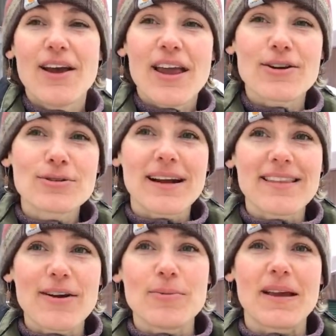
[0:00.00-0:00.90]
Here's what I
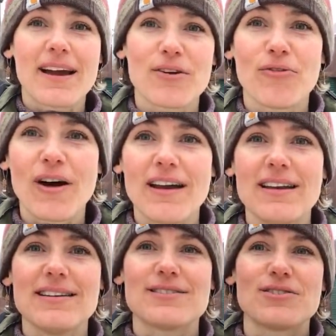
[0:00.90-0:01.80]
thought would be kind of fun
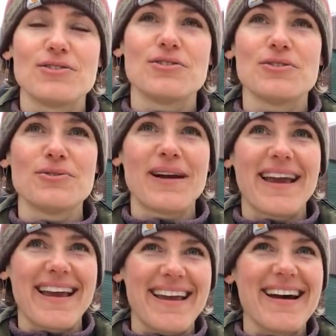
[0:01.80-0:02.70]
is to do
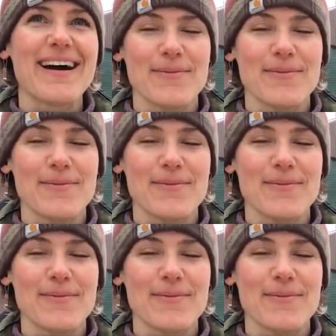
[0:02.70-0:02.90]
a,